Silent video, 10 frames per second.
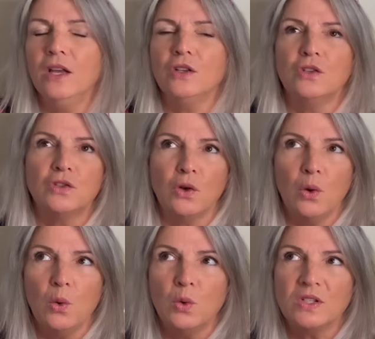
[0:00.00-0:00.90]

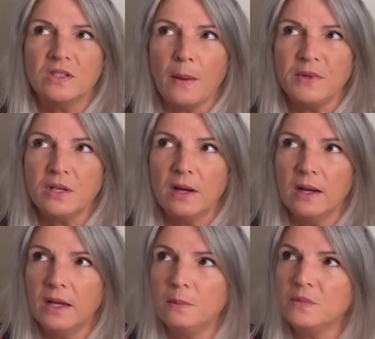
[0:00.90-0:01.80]
So
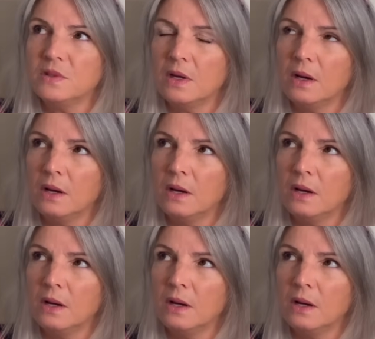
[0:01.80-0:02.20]
sometimes